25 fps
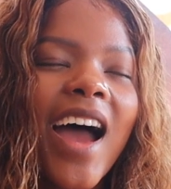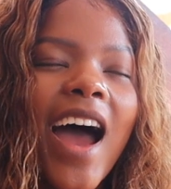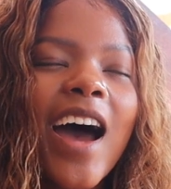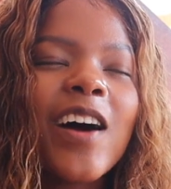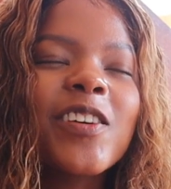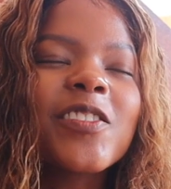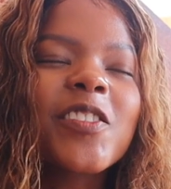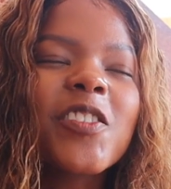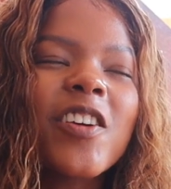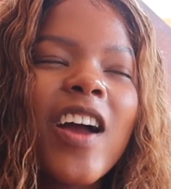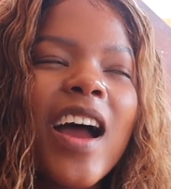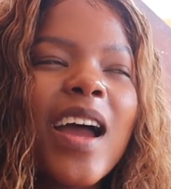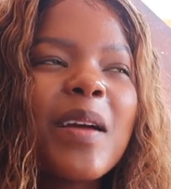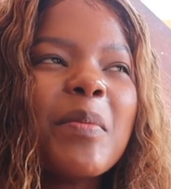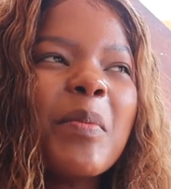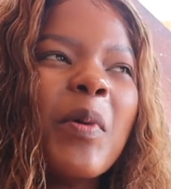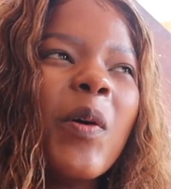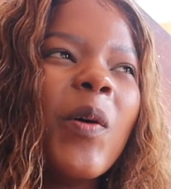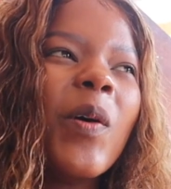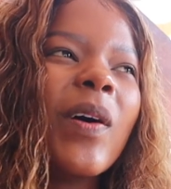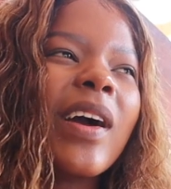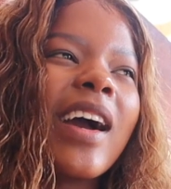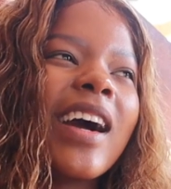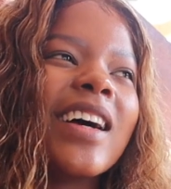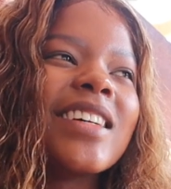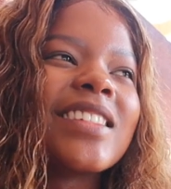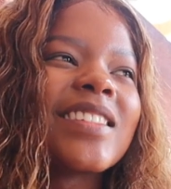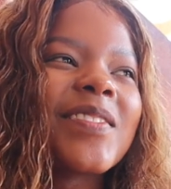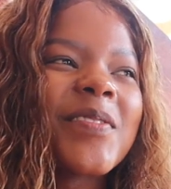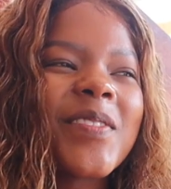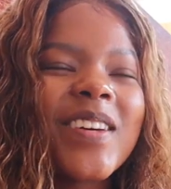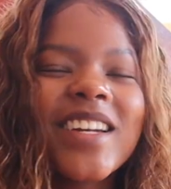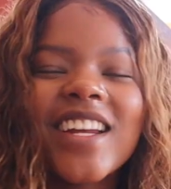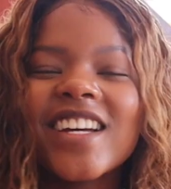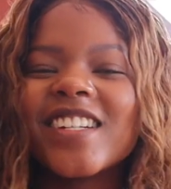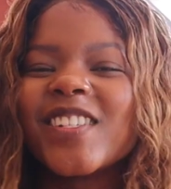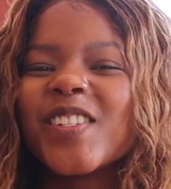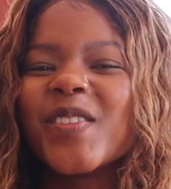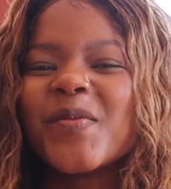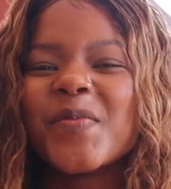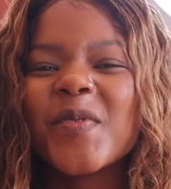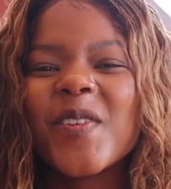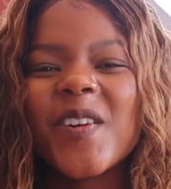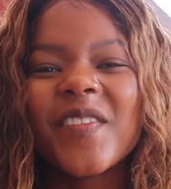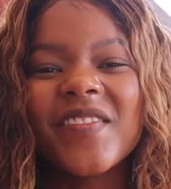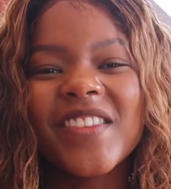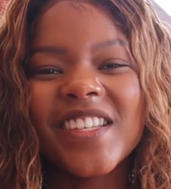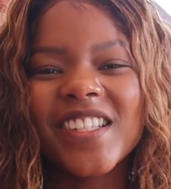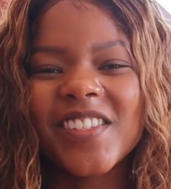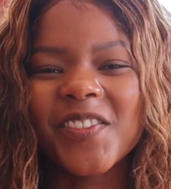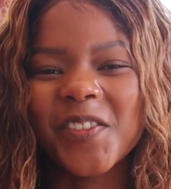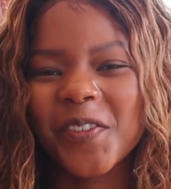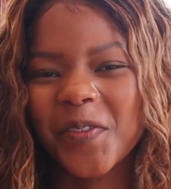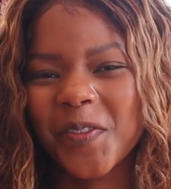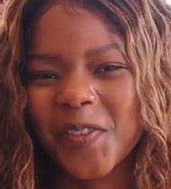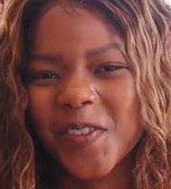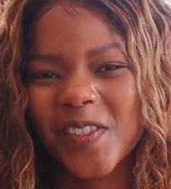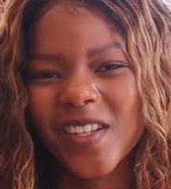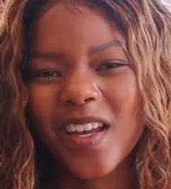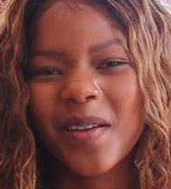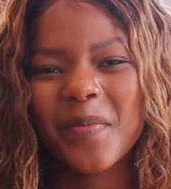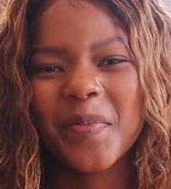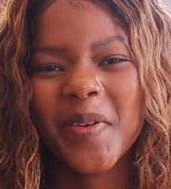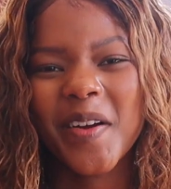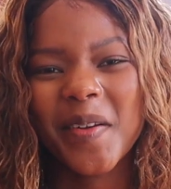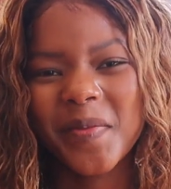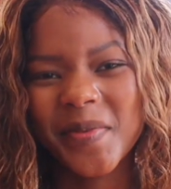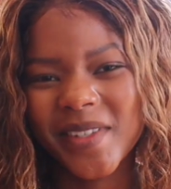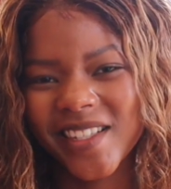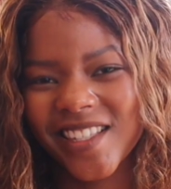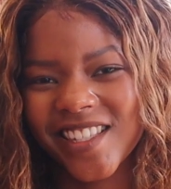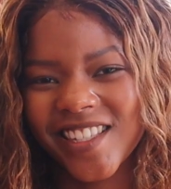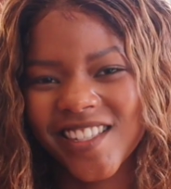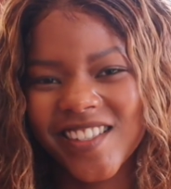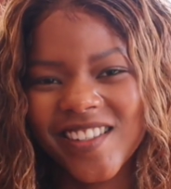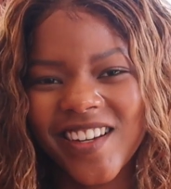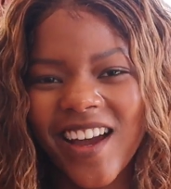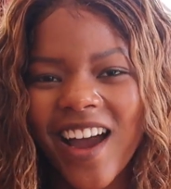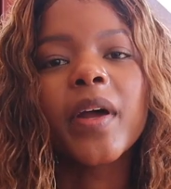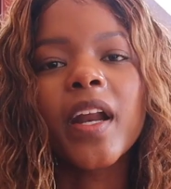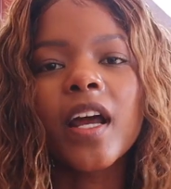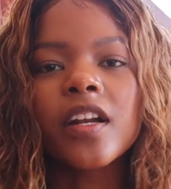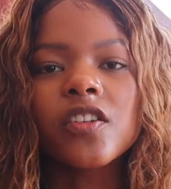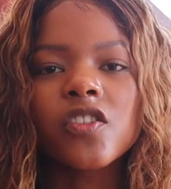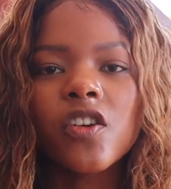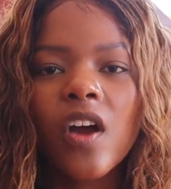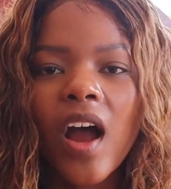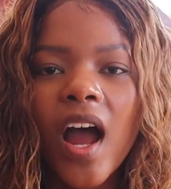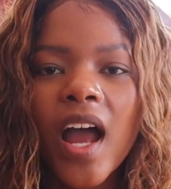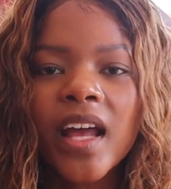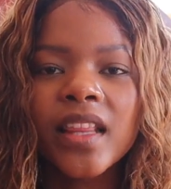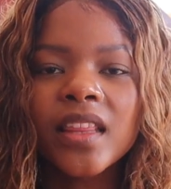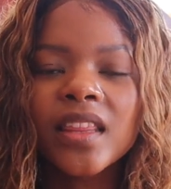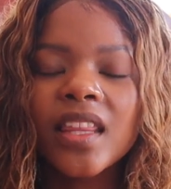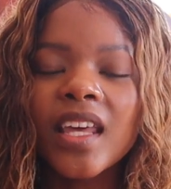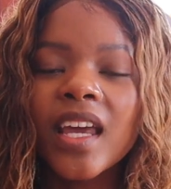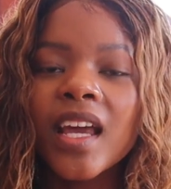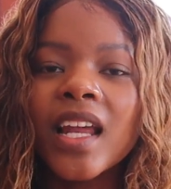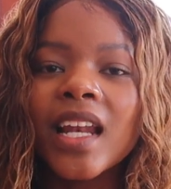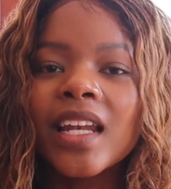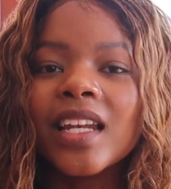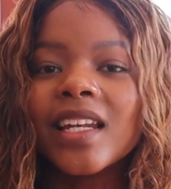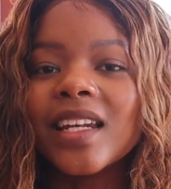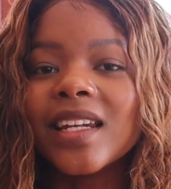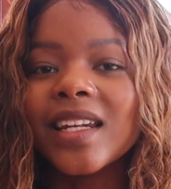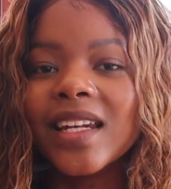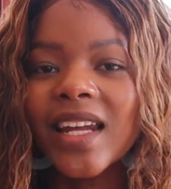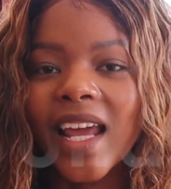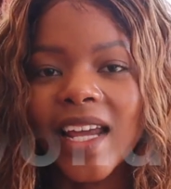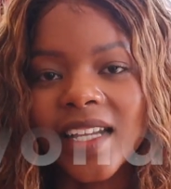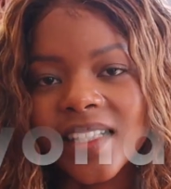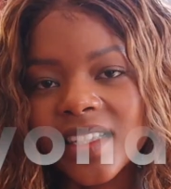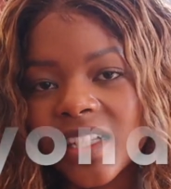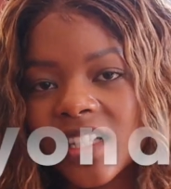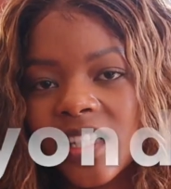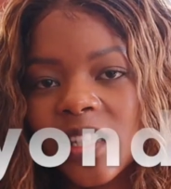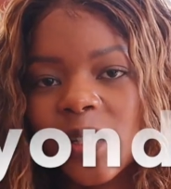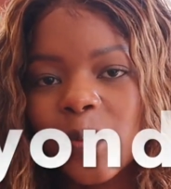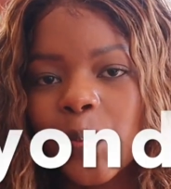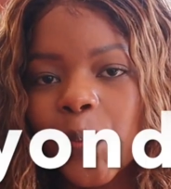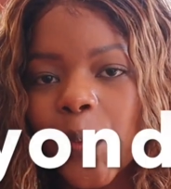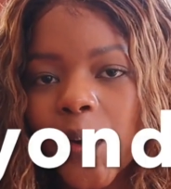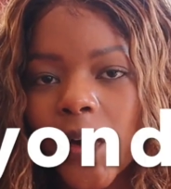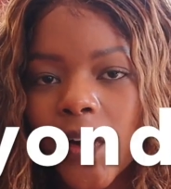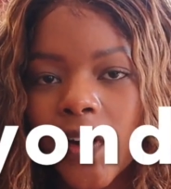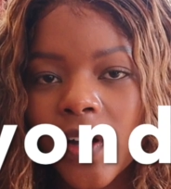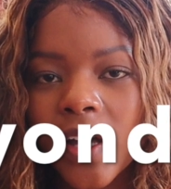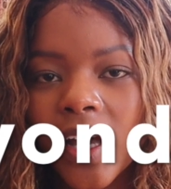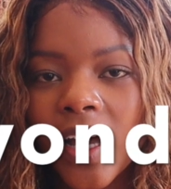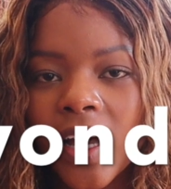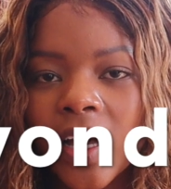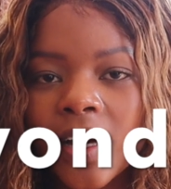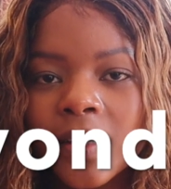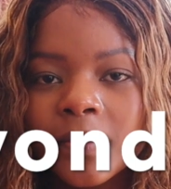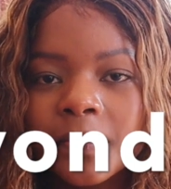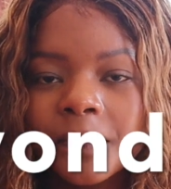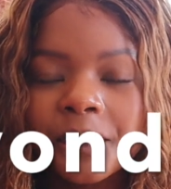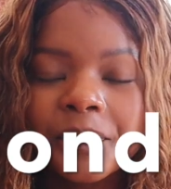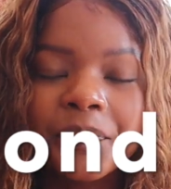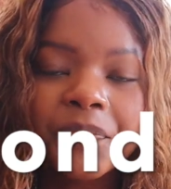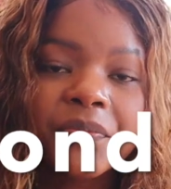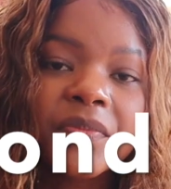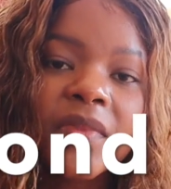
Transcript: I'll try more, guys. When I do more of these reviews, I promise you. But I tried their latest burger.